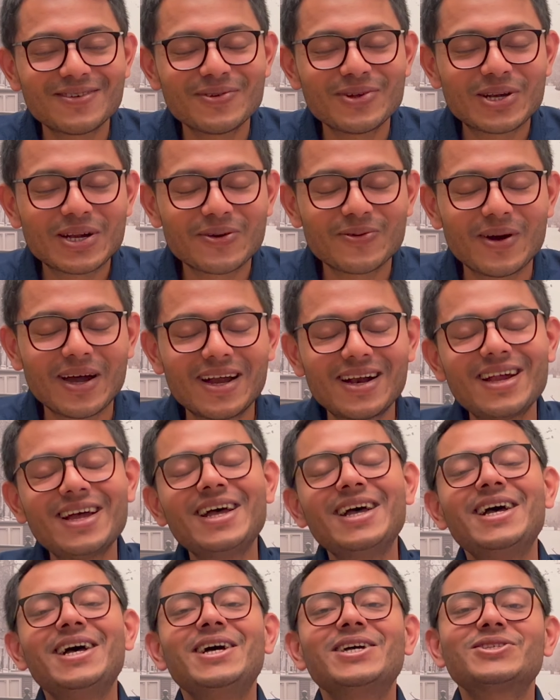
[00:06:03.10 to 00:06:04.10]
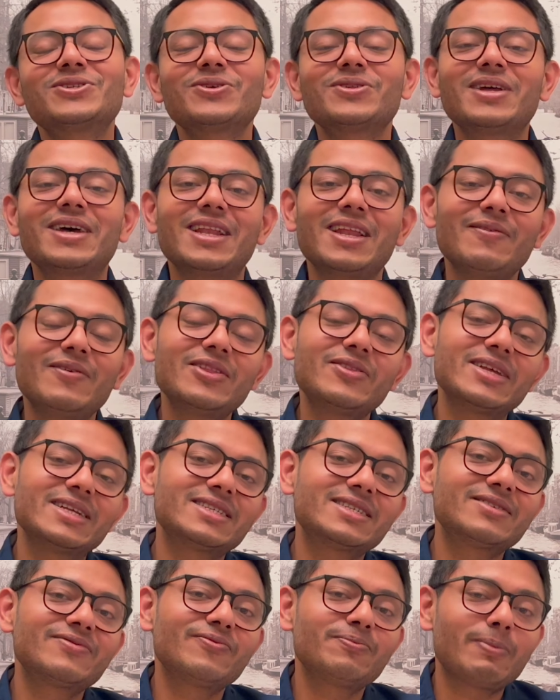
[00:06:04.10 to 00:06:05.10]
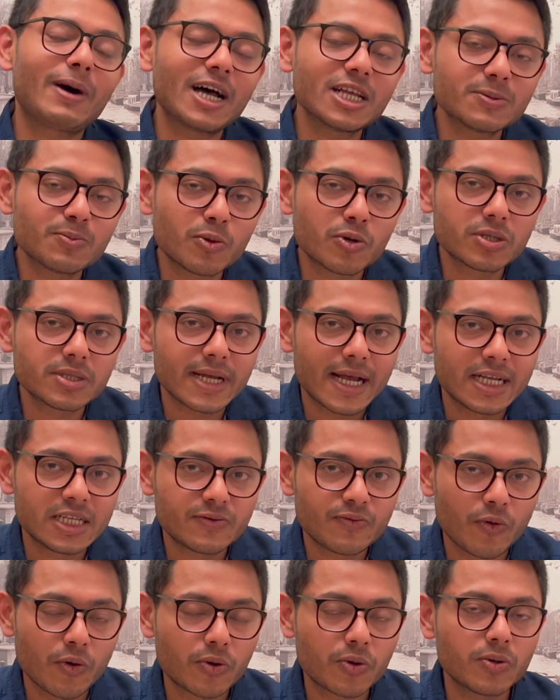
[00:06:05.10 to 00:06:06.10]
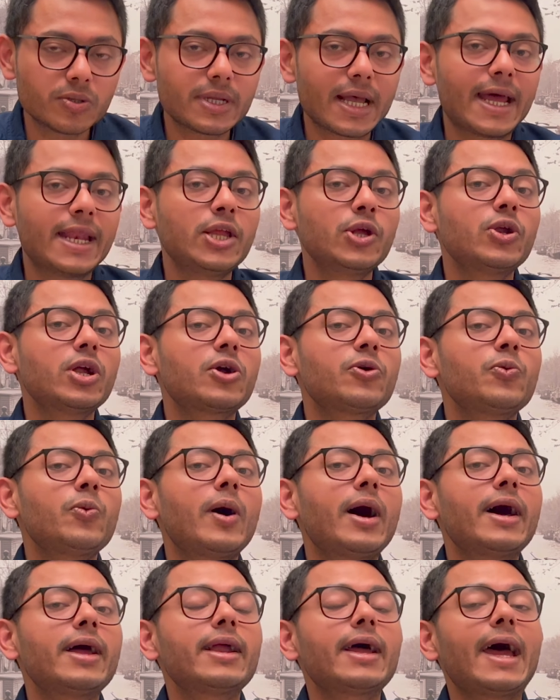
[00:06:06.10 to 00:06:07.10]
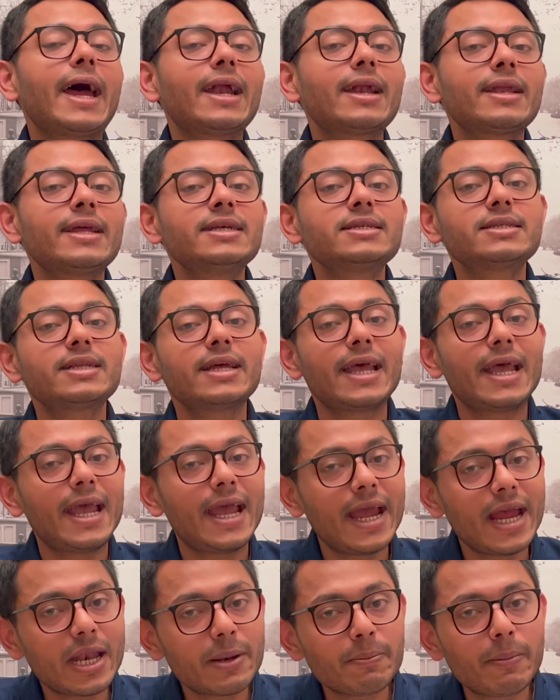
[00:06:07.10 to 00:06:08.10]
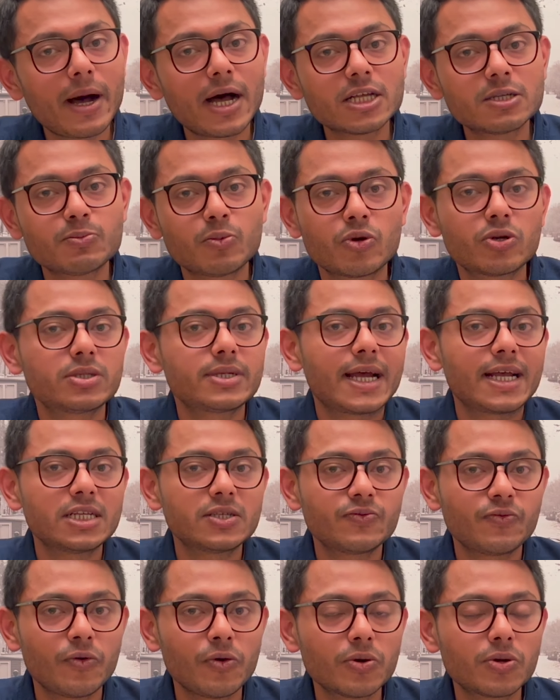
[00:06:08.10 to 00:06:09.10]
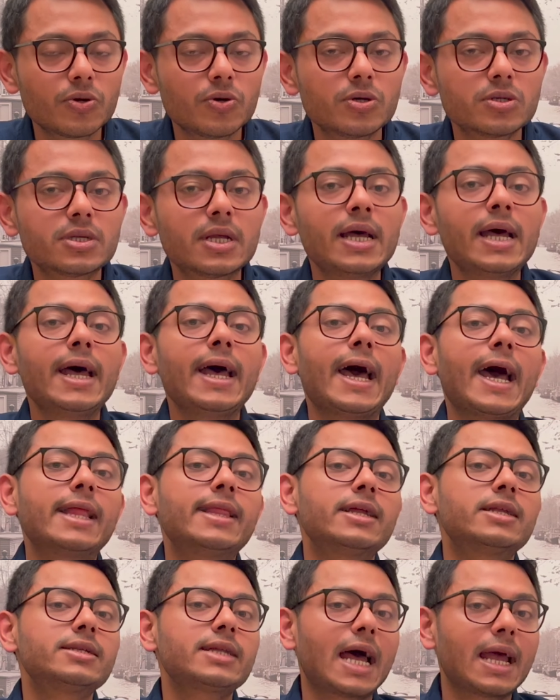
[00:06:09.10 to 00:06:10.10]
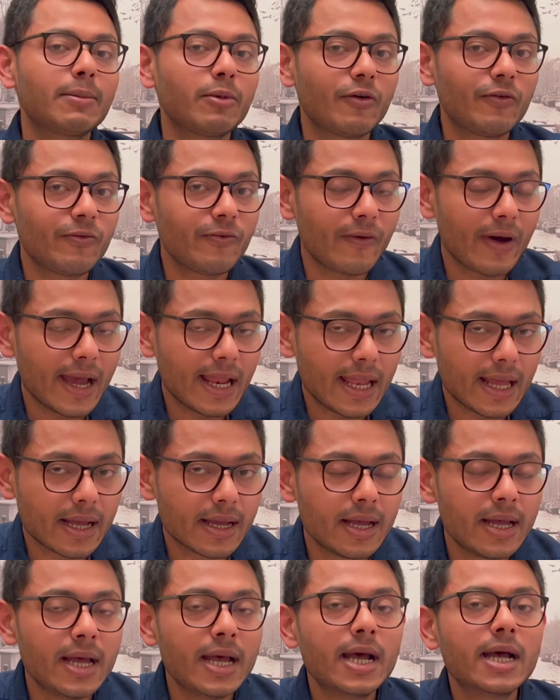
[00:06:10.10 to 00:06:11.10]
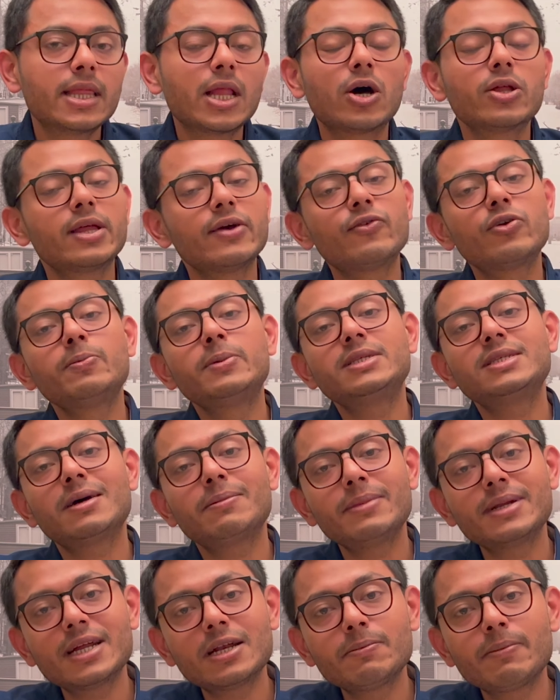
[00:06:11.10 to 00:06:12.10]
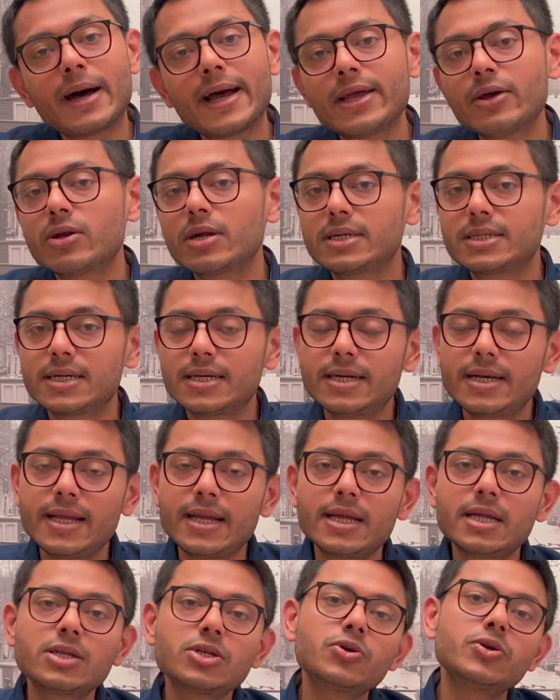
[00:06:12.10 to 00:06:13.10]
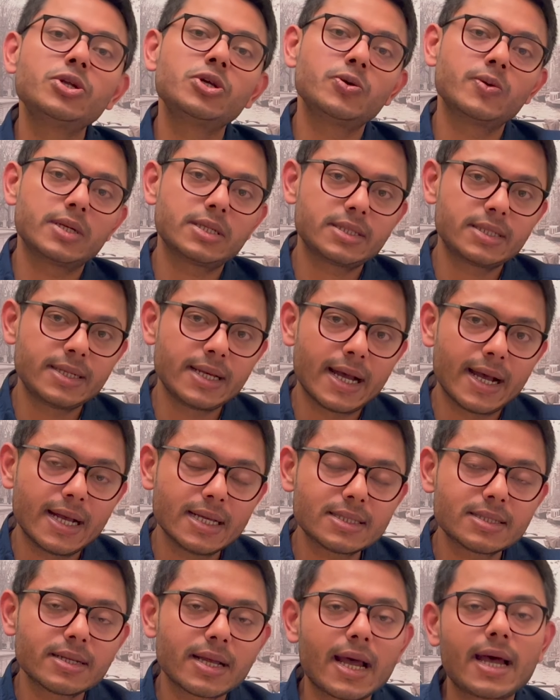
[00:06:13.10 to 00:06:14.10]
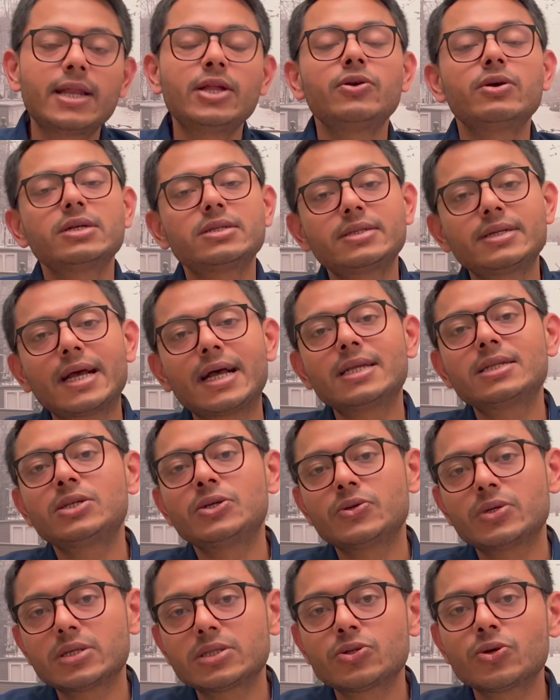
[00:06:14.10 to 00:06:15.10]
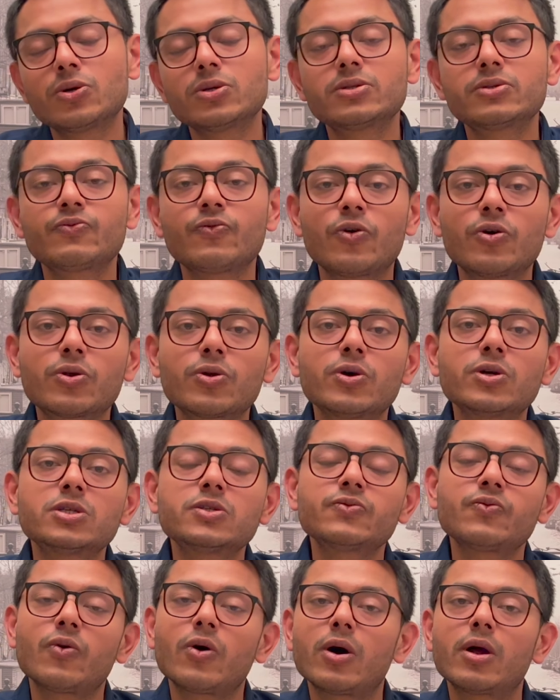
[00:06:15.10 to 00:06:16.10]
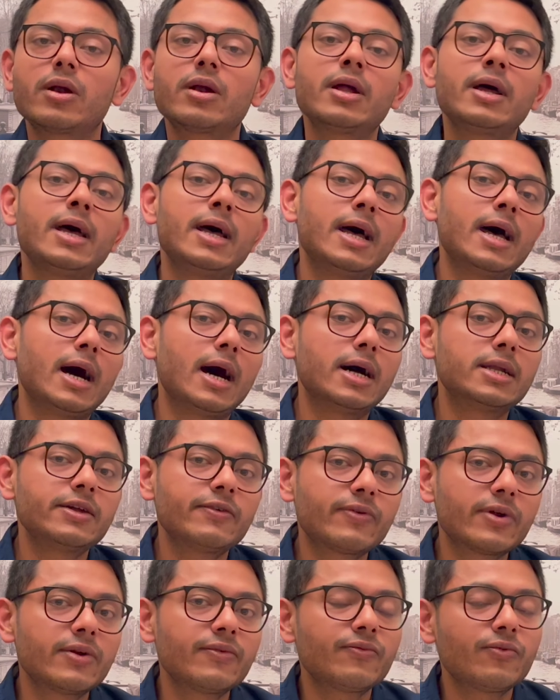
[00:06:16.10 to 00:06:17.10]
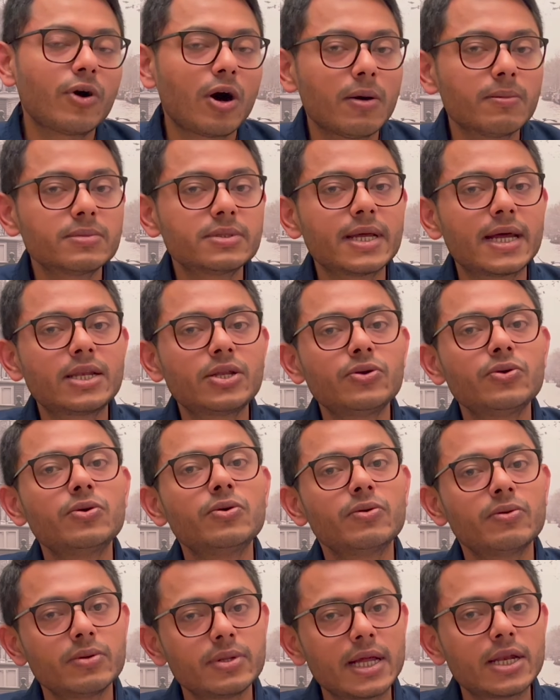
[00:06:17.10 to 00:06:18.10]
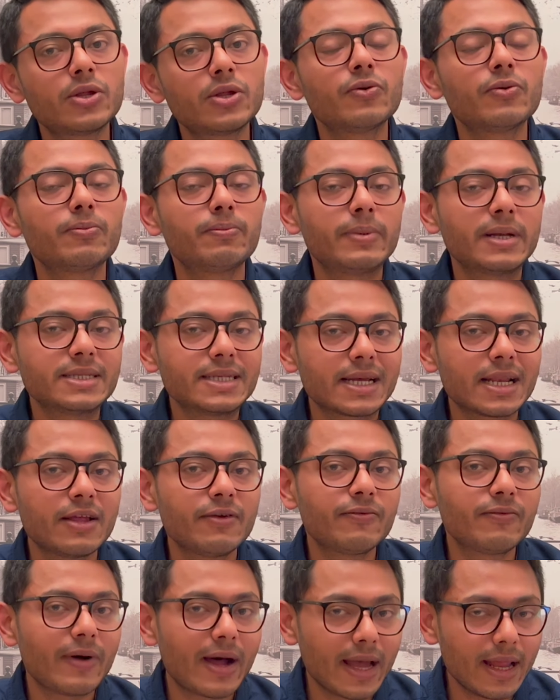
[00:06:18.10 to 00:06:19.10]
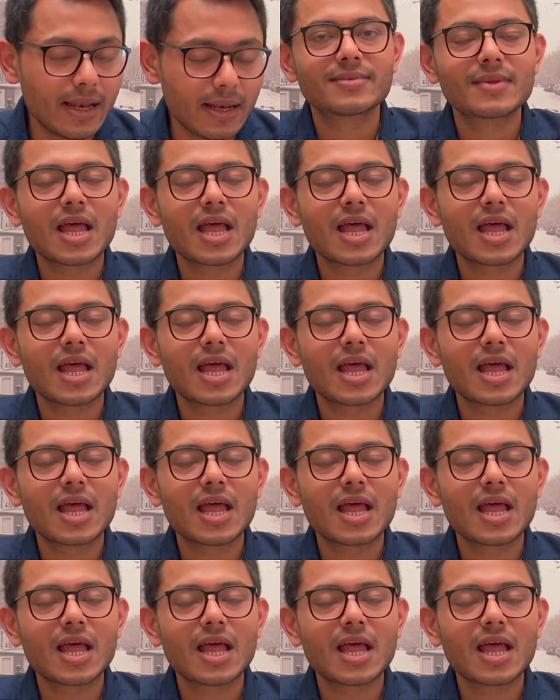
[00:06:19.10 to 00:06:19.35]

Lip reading: we require. So the 11th is passport size photos, and you require at least 8 passport size photos at the time of filing. Now they would be submitted by your attorney to USCIS, and USCIS uses those photos for different forms that you basically file.